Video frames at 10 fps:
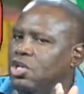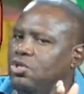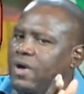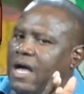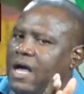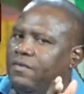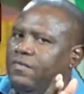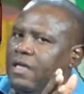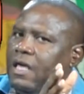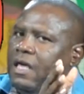you have
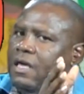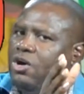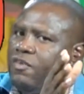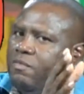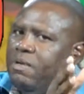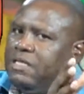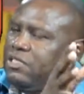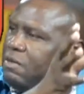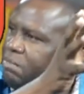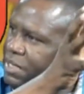a
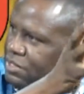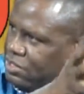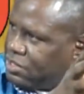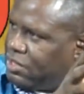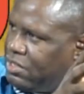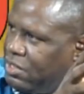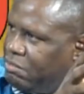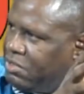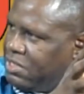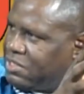governmental minister,
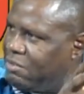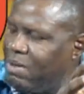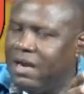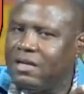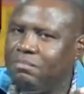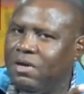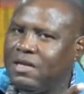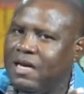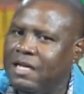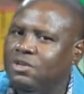Minister
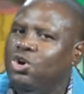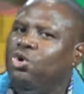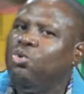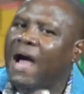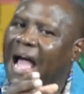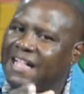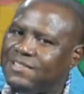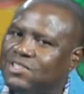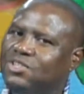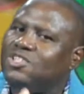Balkan, who
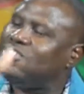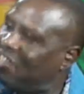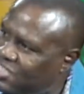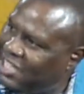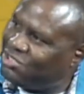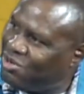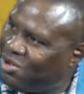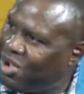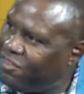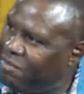answers to central
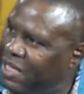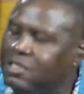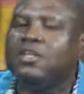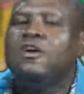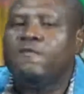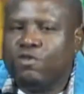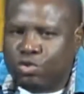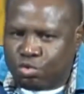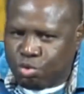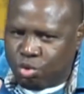government,
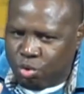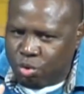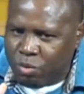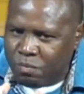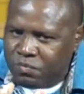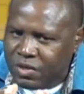through whom